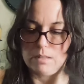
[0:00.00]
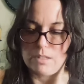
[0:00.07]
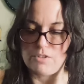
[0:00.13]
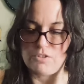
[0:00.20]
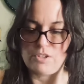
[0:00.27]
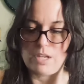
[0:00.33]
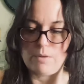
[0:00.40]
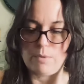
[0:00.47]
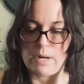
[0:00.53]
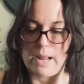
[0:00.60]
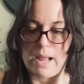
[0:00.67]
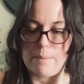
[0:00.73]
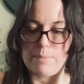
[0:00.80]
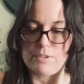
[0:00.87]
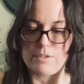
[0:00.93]
Let's see what
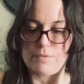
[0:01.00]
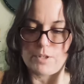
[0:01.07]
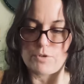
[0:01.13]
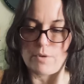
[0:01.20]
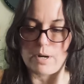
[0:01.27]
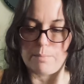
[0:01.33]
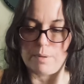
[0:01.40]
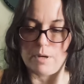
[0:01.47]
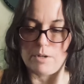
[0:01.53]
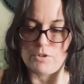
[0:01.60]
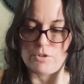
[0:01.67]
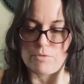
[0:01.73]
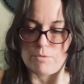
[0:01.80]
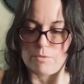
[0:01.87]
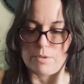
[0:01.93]
happens if I try to punch
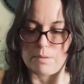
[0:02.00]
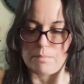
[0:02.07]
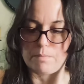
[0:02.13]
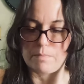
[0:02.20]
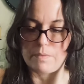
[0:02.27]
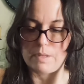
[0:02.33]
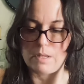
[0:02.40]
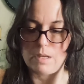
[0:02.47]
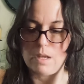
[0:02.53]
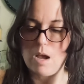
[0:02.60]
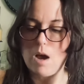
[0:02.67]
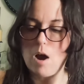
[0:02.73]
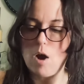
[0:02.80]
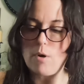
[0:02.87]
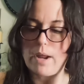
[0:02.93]
through them.
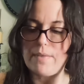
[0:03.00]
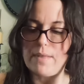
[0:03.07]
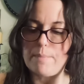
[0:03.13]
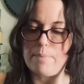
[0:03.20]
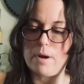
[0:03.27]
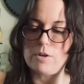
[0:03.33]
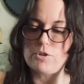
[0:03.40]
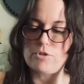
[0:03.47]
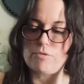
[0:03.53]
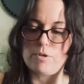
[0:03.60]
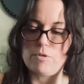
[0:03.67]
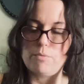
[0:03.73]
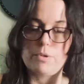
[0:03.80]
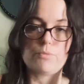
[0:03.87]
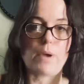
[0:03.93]
Okay, they punch through
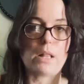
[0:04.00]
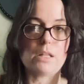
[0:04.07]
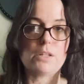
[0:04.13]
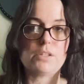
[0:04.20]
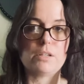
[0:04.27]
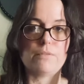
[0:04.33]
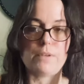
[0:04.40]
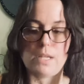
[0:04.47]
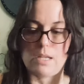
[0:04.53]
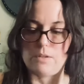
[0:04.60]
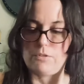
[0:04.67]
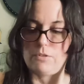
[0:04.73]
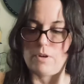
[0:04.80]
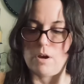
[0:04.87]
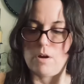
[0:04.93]
with relative ease.
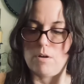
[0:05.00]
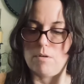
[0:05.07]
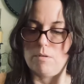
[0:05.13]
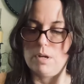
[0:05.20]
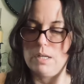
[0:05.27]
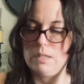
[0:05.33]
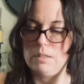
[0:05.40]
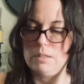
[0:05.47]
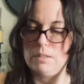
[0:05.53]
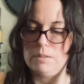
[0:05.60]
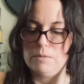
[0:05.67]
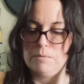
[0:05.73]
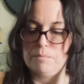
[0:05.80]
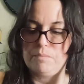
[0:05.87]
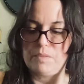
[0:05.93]
So
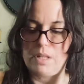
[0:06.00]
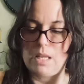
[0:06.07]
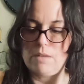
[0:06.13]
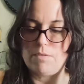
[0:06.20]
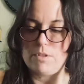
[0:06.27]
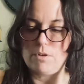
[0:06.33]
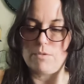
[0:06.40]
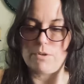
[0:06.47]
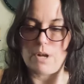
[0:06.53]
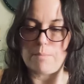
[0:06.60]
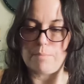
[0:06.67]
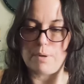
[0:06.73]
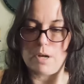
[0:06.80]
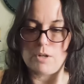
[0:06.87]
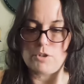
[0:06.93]
even though they're not
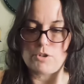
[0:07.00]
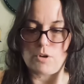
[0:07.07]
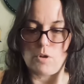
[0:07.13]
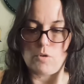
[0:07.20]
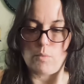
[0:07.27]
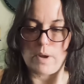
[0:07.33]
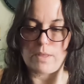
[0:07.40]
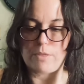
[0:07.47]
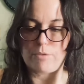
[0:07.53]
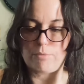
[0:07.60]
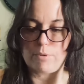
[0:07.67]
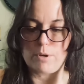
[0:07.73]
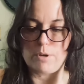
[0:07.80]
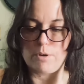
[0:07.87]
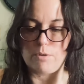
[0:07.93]
punched all the way
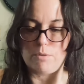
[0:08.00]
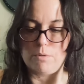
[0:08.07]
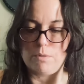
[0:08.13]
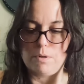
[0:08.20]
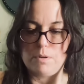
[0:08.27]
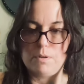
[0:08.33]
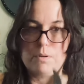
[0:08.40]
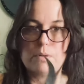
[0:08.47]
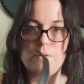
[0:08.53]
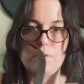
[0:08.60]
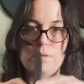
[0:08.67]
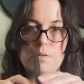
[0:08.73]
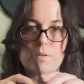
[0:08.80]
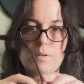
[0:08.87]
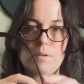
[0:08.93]
through,
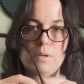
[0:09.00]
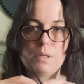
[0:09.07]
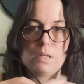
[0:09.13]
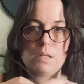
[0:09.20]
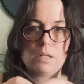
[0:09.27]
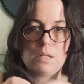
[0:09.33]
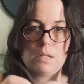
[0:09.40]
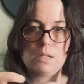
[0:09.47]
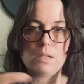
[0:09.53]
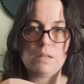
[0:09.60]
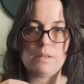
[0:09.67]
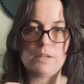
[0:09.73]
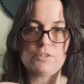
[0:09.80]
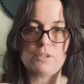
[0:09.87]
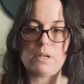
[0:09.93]

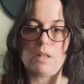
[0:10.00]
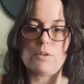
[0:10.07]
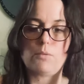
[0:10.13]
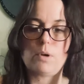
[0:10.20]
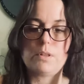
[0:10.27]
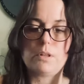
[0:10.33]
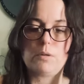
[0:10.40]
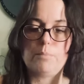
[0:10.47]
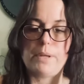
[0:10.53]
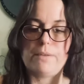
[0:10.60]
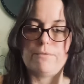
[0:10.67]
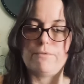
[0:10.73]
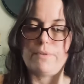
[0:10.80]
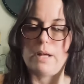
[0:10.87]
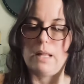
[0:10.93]
there's another one, a little
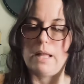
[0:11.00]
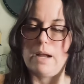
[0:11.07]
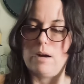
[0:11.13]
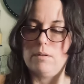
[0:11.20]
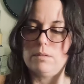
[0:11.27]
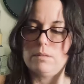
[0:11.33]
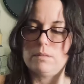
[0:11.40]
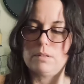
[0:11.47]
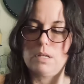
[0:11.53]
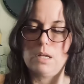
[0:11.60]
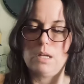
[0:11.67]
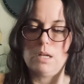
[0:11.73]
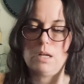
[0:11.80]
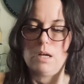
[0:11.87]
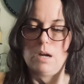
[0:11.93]
bit fell out.
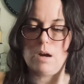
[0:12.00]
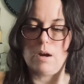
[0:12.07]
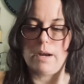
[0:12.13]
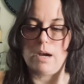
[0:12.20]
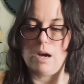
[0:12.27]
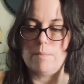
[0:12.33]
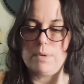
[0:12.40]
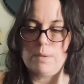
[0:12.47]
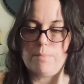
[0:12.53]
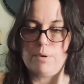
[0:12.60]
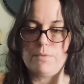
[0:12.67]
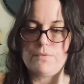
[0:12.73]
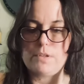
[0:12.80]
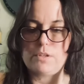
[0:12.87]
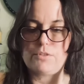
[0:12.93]
All right, I'm gonna
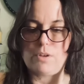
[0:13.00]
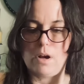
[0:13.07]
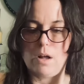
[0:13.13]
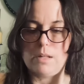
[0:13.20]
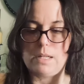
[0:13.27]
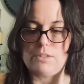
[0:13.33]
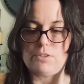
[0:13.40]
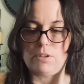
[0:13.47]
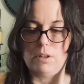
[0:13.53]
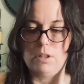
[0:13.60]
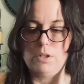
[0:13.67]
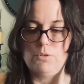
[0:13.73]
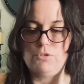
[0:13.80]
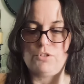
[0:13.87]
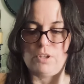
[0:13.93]
put this on its
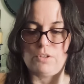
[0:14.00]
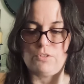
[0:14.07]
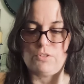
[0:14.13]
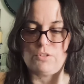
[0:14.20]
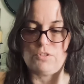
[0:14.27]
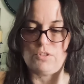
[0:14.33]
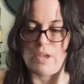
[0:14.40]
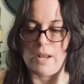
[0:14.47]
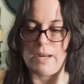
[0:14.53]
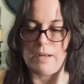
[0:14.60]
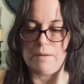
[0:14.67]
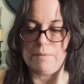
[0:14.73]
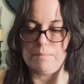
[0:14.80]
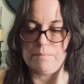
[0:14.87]
loosest setting.